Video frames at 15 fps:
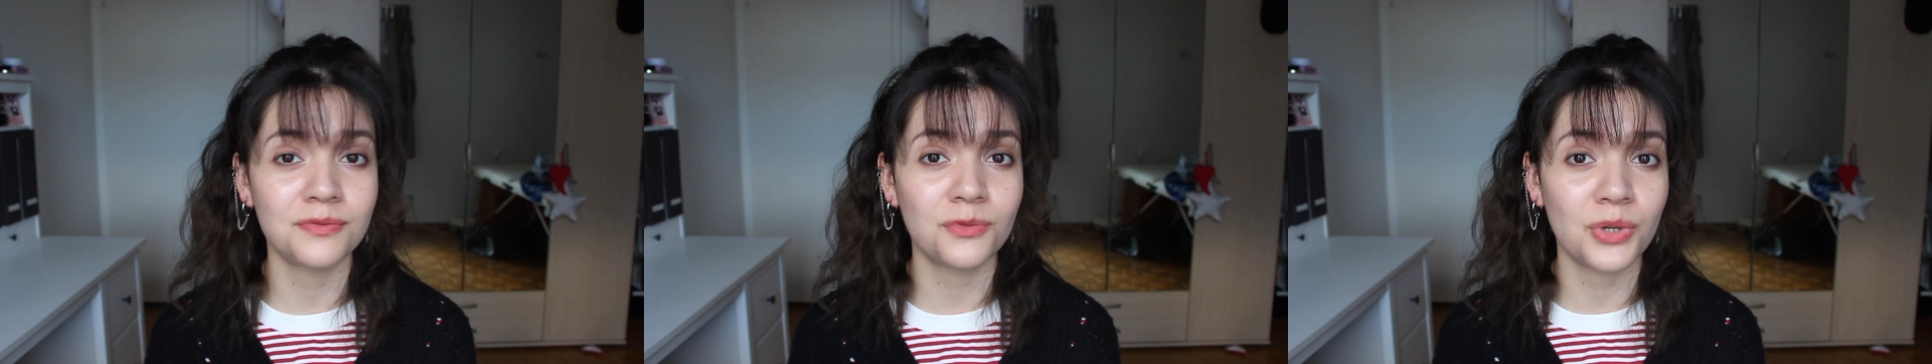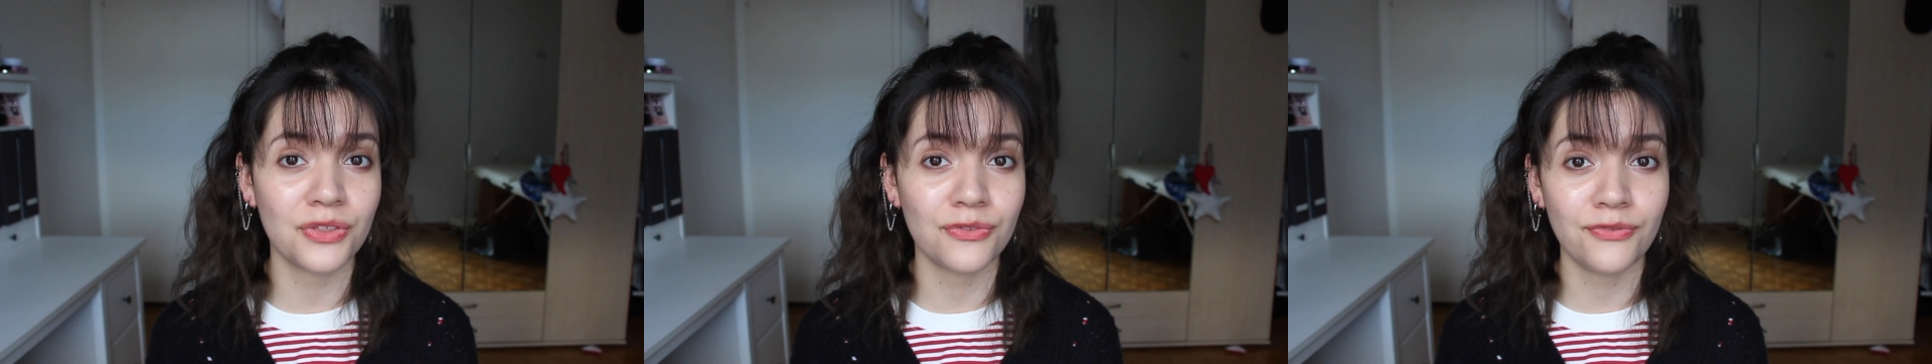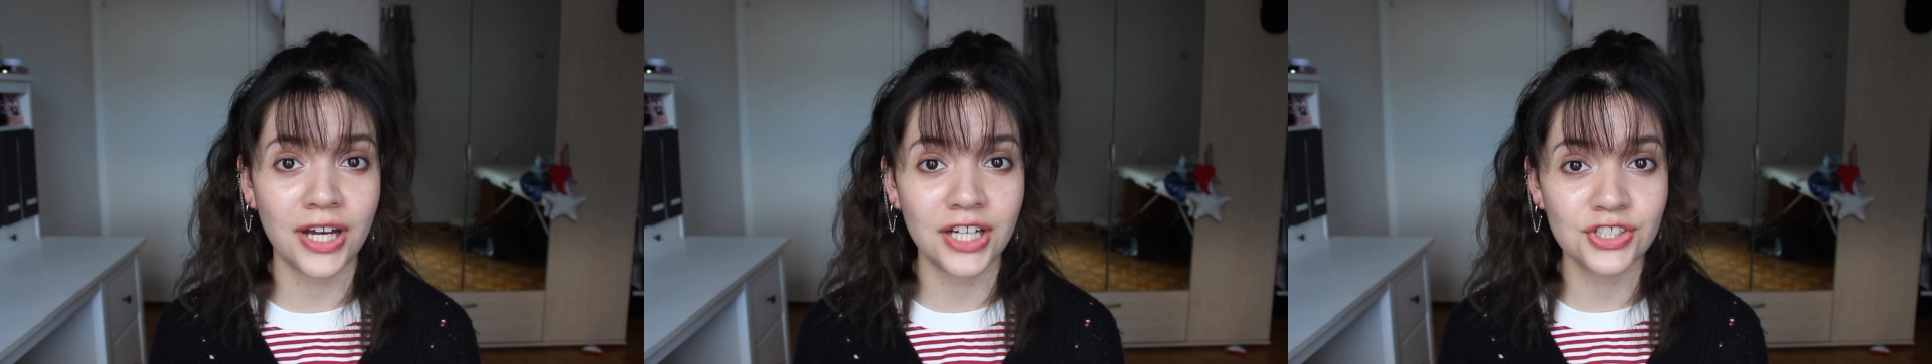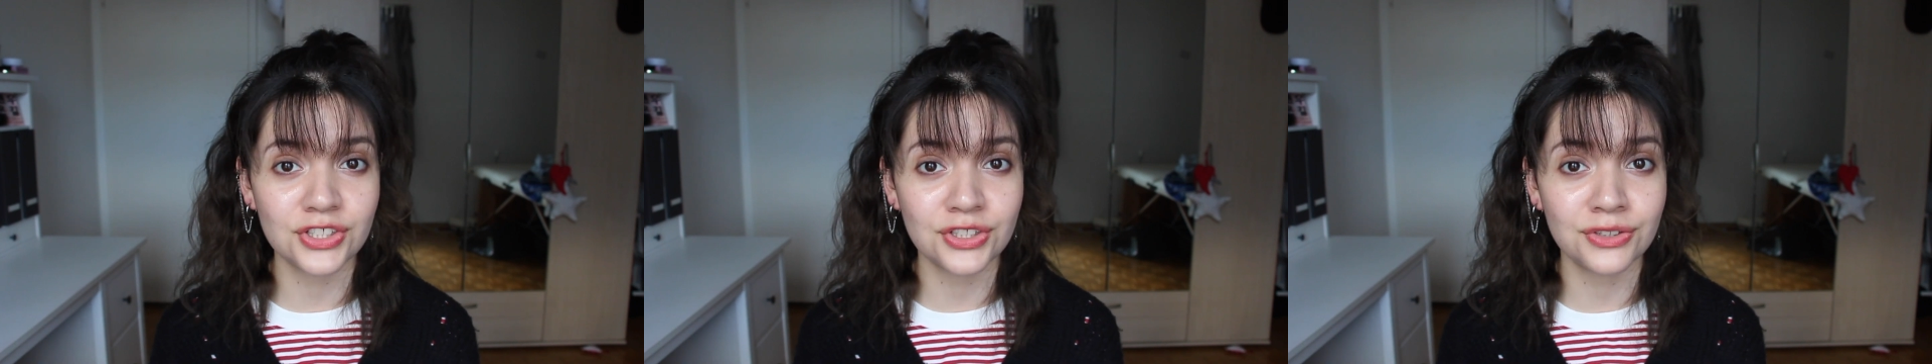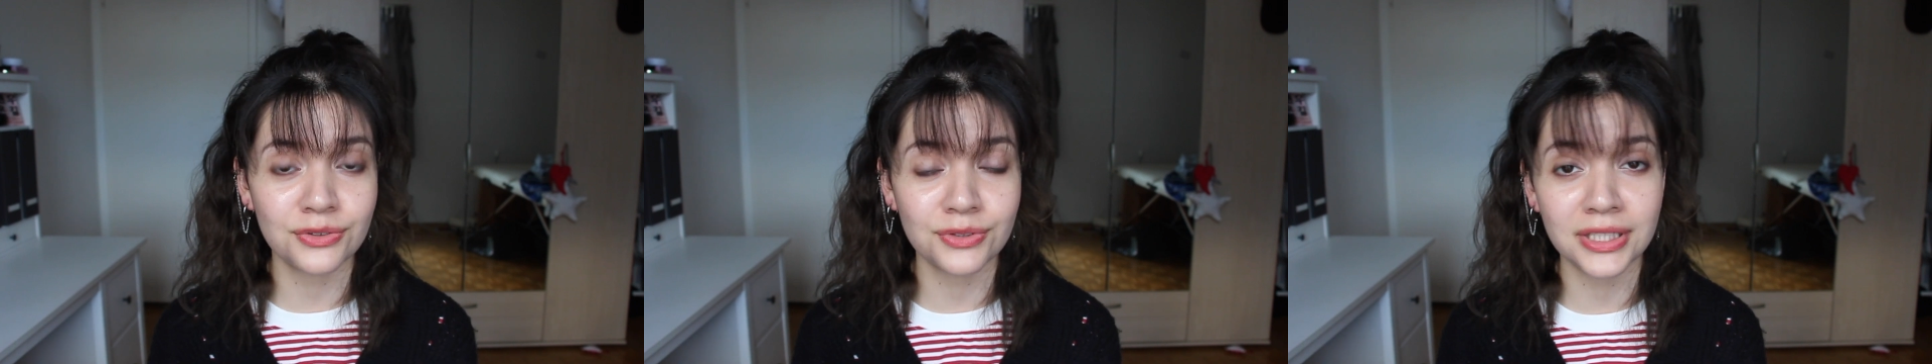with
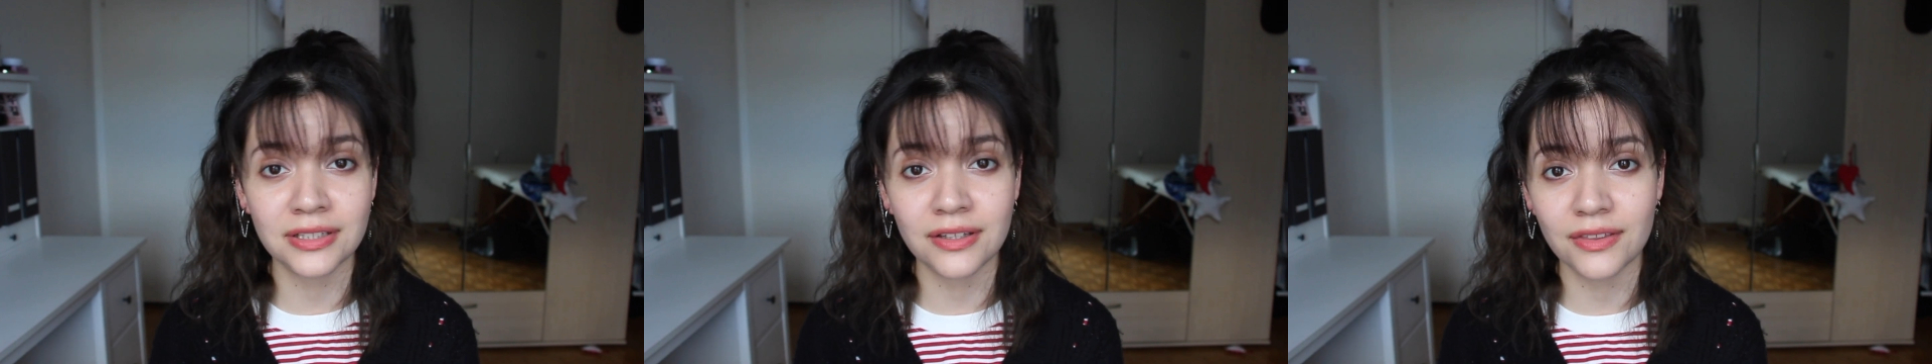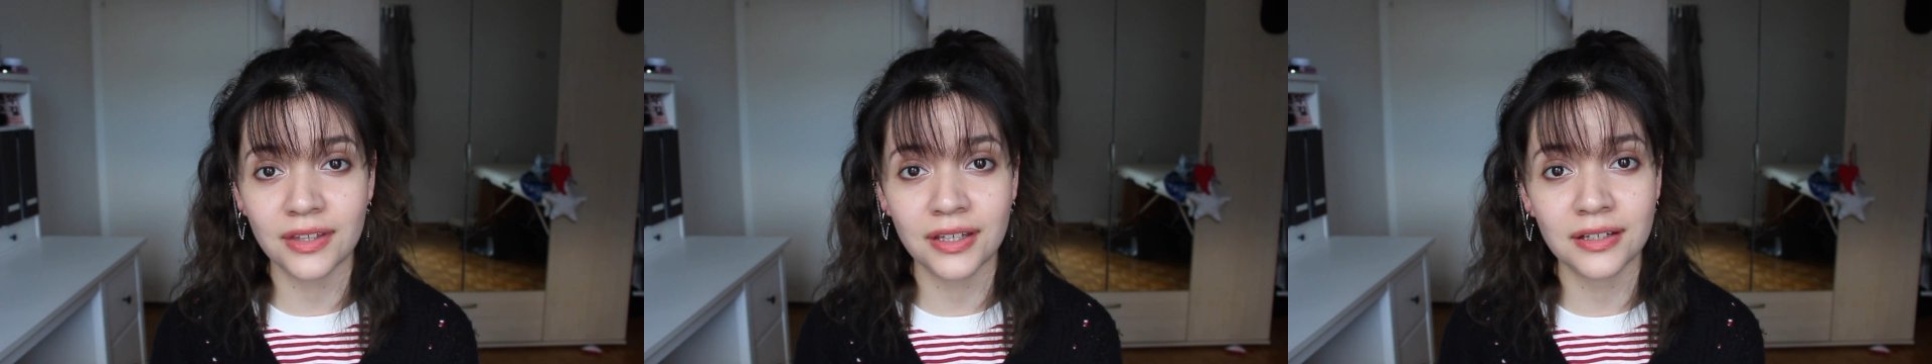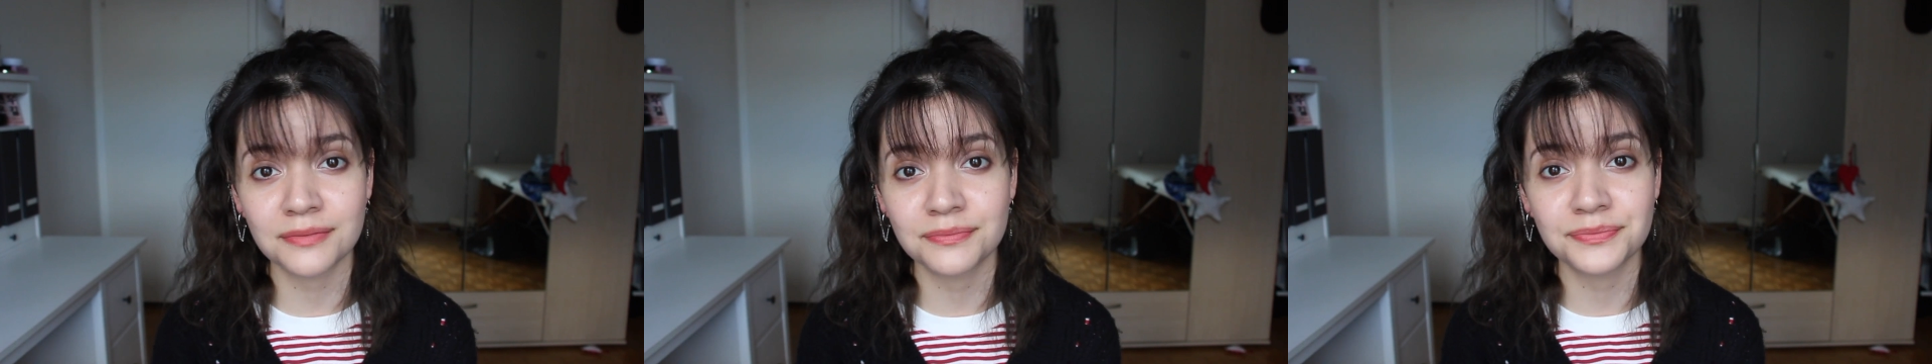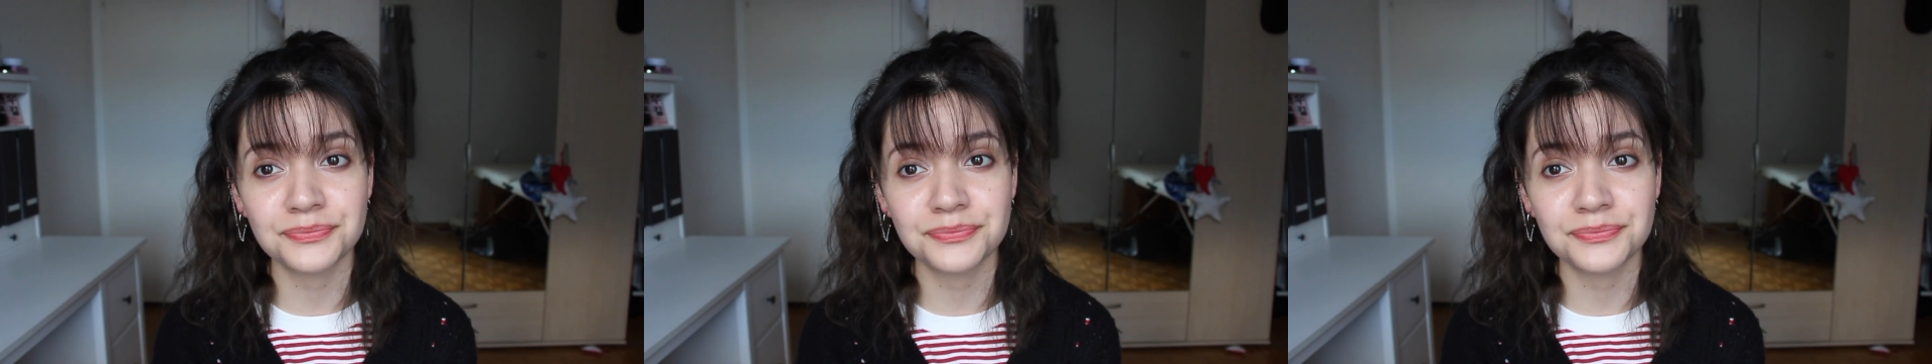fashion or anything.